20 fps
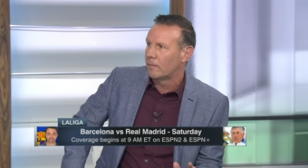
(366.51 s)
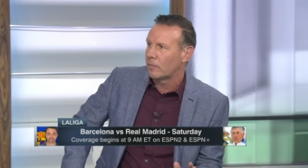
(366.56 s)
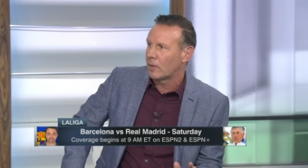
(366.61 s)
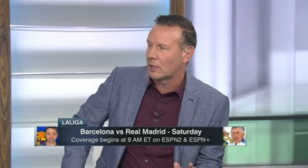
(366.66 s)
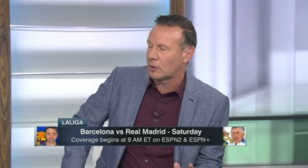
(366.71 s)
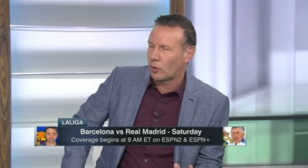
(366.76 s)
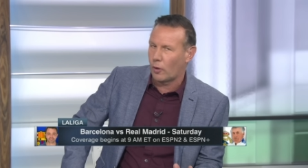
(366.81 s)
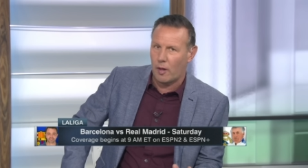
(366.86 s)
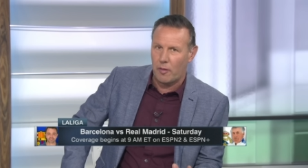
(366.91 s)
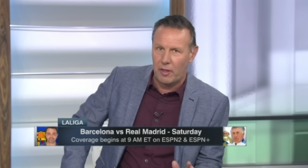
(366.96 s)

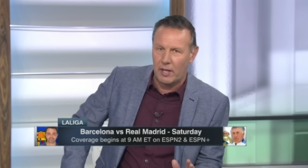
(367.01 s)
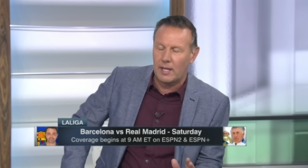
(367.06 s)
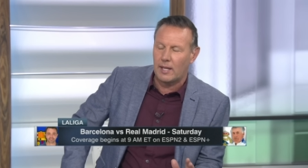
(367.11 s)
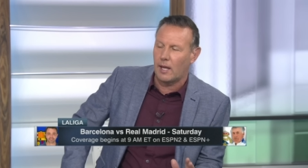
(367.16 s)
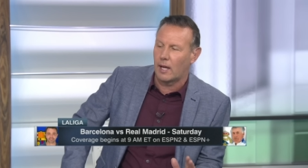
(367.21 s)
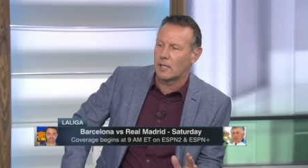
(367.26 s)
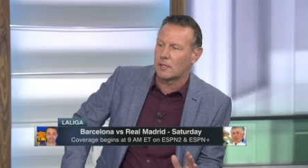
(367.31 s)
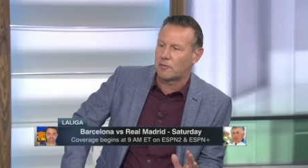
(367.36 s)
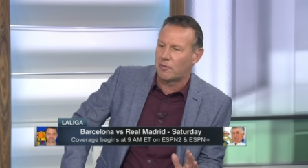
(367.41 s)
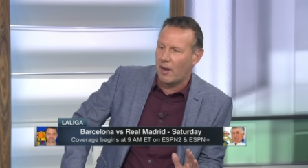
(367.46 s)
So I think
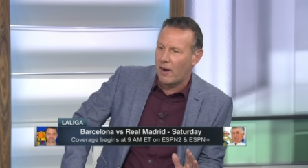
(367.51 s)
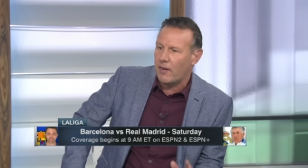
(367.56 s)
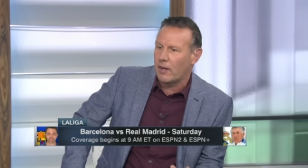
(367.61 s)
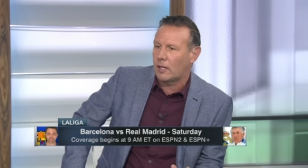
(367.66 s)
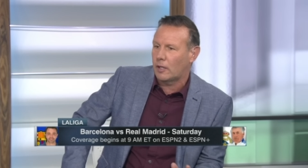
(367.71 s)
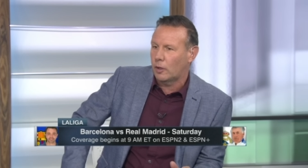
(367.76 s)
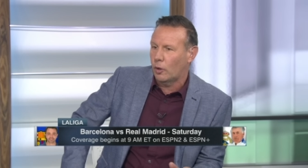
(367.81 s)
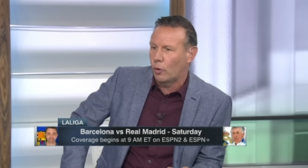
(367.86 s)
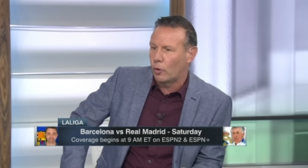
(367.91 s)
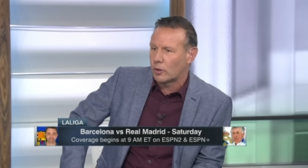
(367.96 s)
it is very
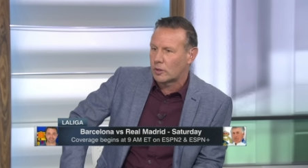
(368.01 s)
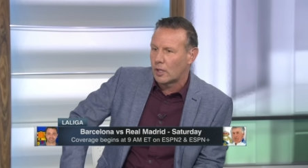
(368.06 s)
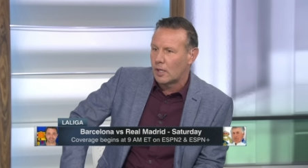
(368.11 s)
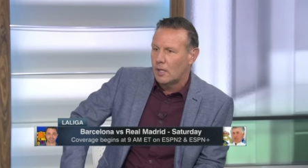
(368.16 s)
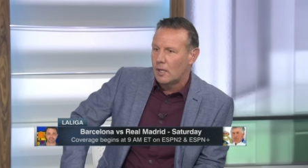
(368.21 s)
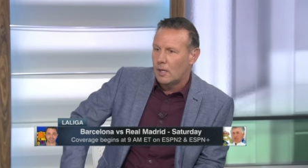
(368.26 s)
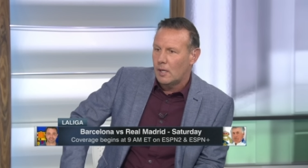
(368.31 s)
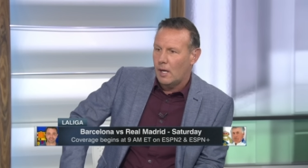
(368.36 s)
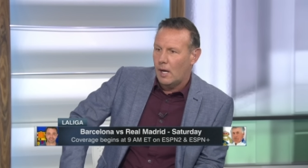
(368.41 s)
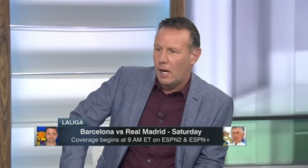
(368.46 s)
close,
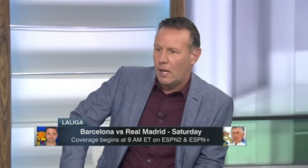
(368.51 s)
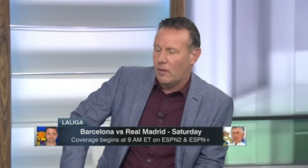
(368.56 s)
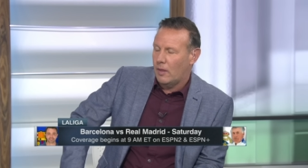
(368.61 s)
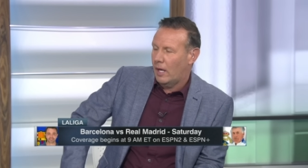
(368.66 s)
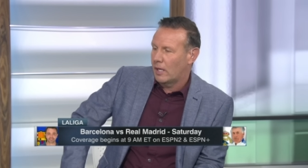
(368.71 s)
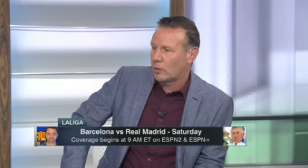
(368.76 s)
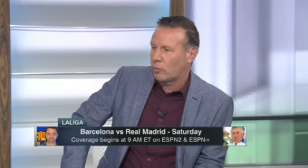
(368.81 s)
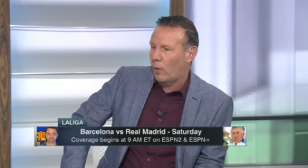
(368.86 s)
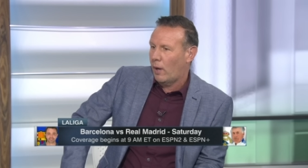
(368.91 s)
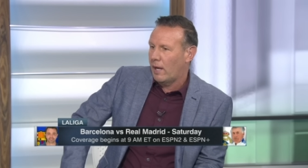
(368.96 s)
and
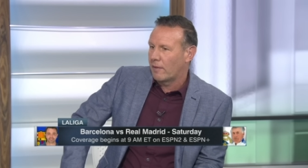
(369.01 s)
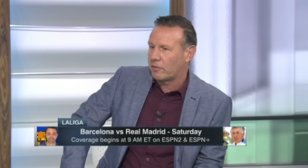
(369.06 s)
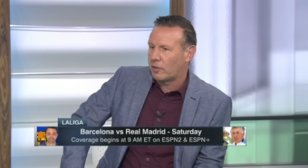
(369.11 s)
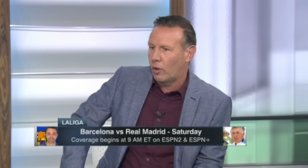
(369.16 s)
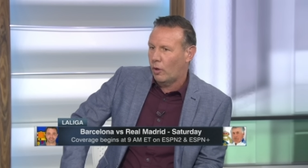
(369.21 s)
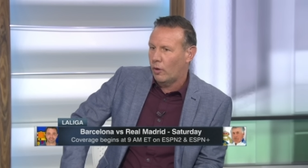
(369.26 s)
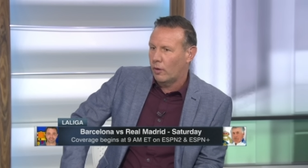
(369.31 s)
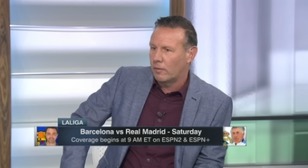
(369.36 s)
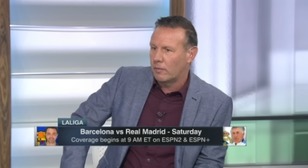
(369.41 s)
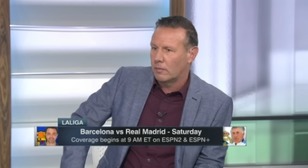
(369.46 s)
that's why I've
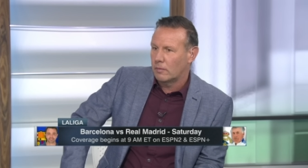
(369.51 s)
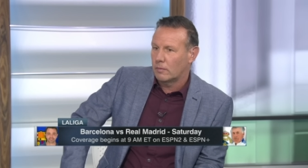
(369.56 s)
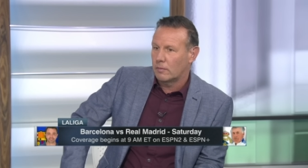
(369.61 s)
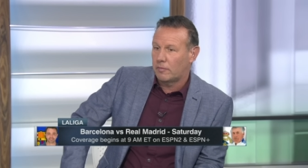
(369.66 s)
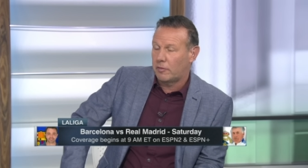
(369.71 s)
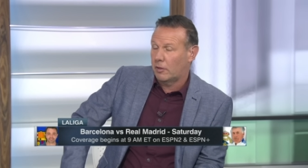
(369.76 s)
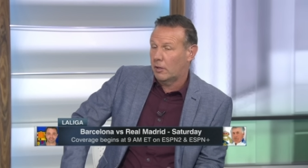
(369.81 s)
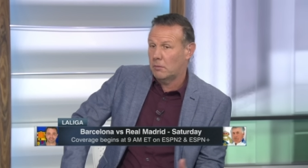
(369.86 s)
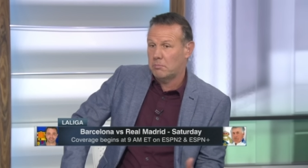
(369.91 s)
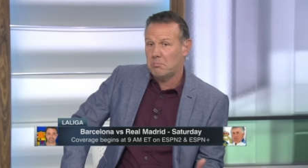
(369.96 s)
gone
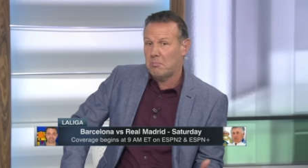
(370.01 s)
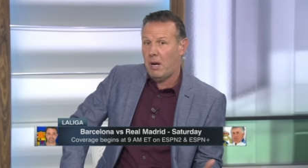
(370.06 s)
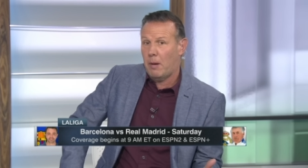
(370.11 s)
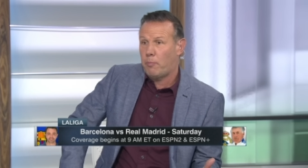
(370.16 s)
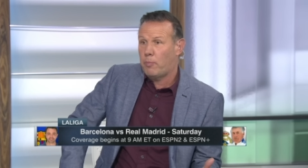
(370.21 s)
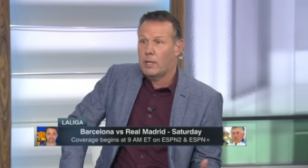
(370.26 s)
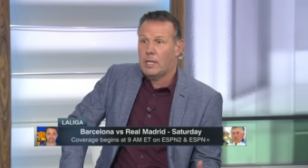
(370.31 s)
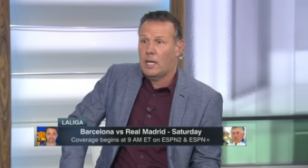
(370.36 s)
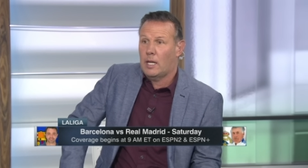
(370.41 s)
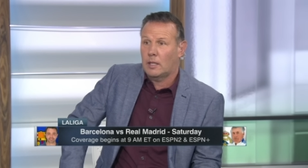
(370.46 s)
for a
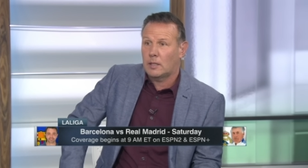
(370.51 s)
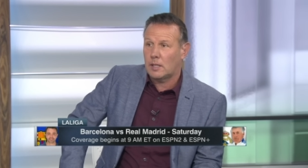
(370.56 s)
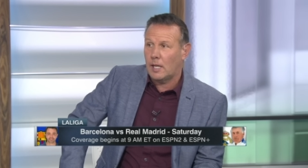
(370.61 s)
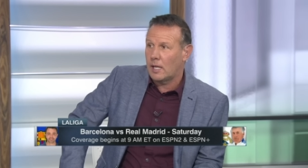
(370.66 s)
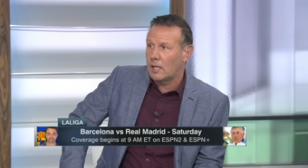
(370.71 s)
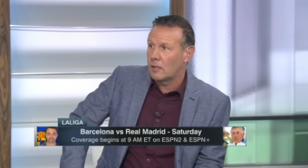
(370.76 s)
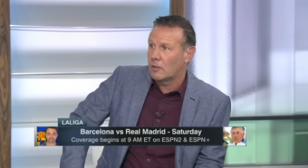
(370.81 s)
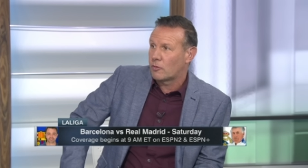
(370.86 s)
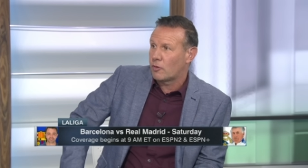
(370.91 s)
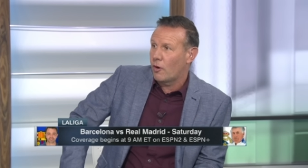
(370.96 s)
pretty
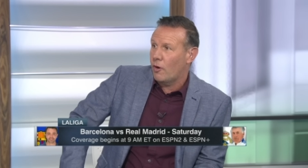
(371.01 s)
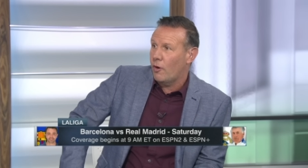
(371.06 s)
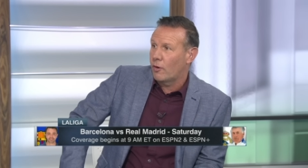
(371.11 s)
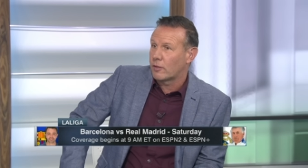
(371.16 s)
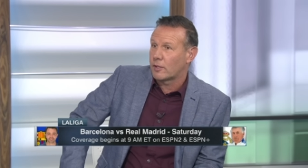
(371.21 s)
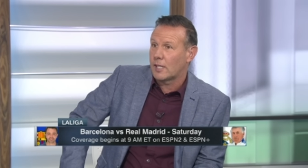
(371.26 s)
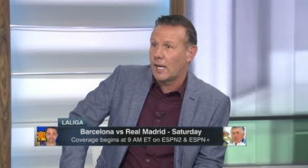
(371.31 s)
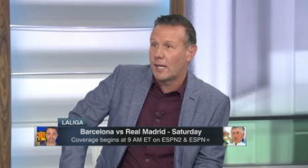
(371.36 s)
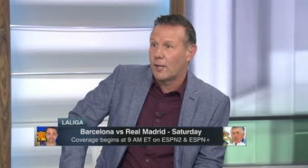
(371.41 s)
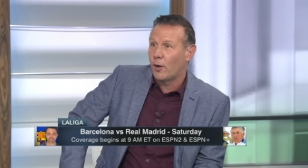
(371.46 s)
exciting draw.
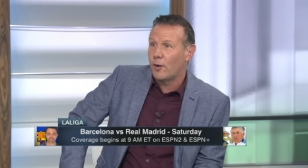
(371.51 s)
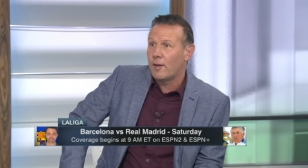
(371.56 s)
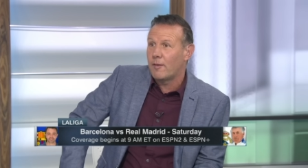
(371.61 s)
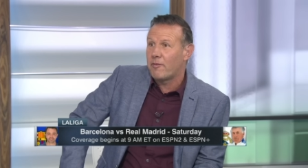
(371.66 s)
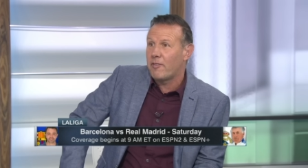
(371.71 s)
Sitting on the